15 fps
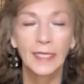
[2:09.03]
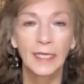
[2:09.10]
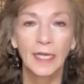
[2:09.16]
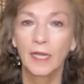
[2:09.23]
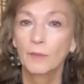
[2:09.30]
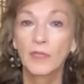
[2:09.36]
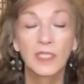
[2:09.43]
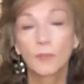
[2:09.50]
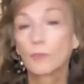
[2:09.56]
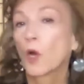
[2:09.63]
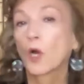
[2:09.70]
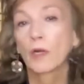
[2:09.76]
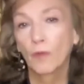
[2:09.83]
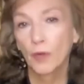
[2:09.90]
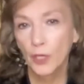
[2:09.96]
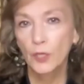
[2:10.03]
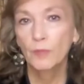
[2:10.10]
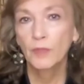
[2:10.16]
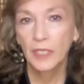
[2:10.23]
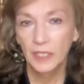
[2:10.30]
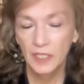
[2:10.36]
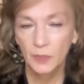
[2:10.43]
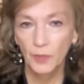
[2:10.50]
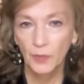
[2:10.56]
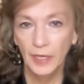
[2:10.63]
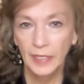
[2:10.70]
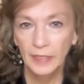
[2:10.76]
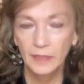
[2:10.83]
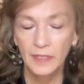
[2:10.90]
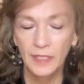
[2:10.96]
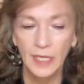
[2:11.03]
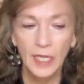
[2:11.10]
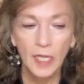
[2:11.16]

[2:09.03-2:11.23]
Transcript: It's a part of our human experience.